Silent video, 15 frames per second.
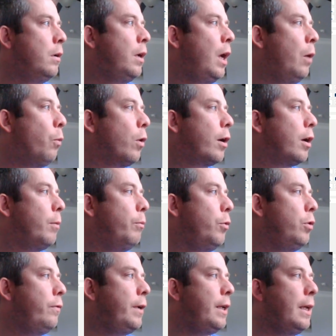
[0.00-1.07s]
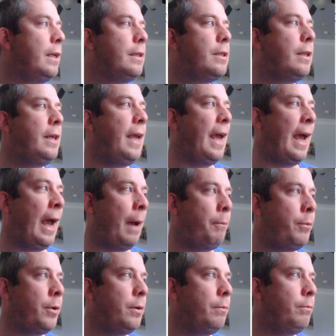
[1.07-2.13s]
and we're going to move it into the
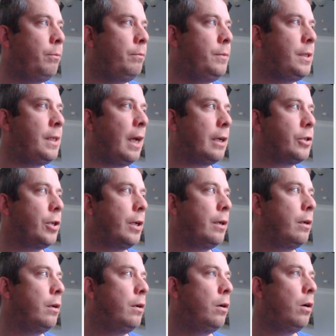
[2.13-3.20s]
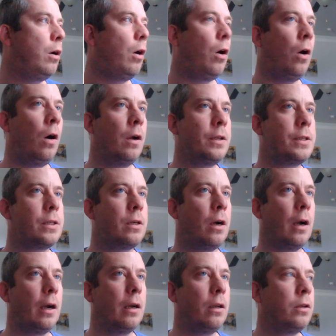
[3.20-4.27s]
app section on start.